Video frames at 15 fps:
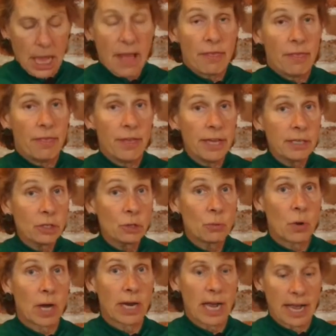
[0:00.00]
This
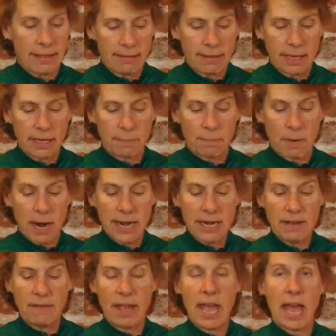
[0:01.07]
one, I think, might
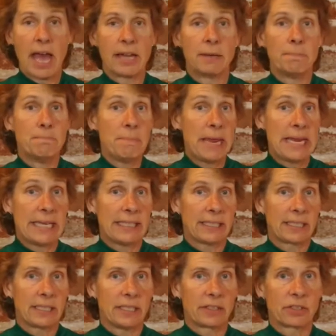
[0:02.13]
have had a
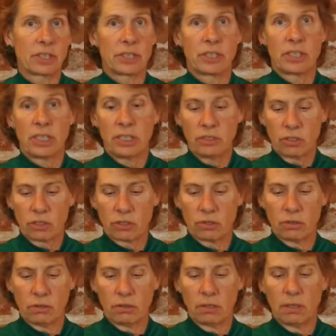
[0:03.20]
mate. It's a
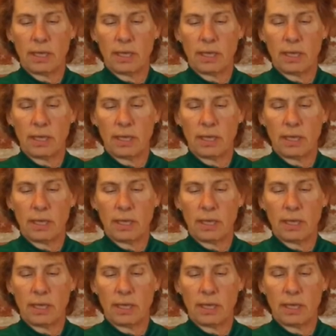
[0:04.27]
tinsel.